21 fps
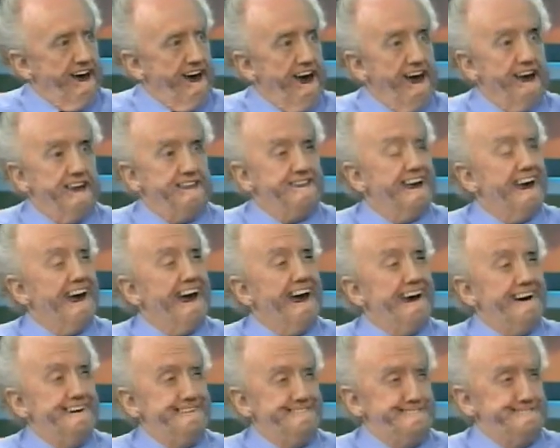Yeah,
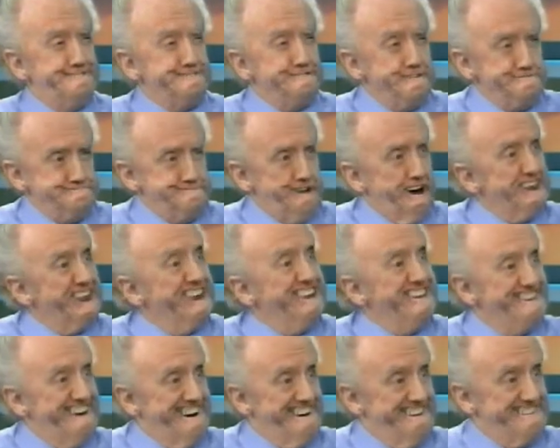and
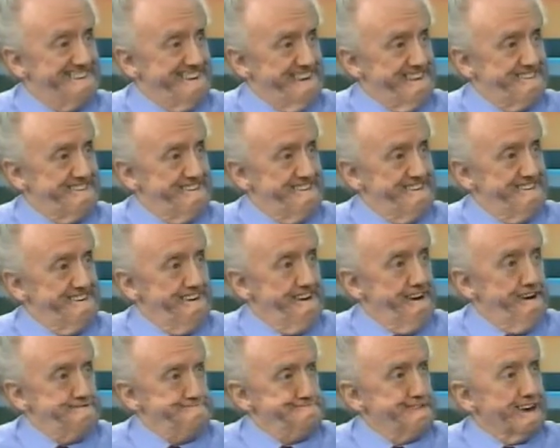everybody does
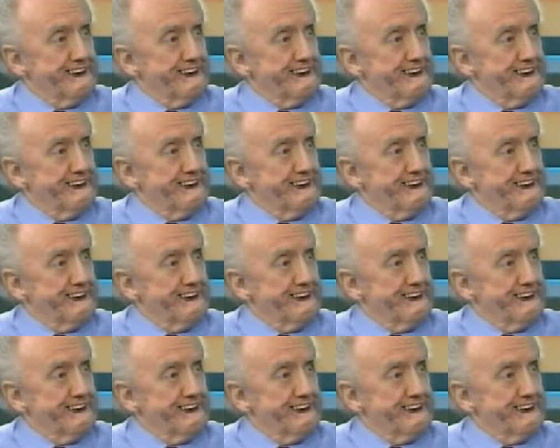it.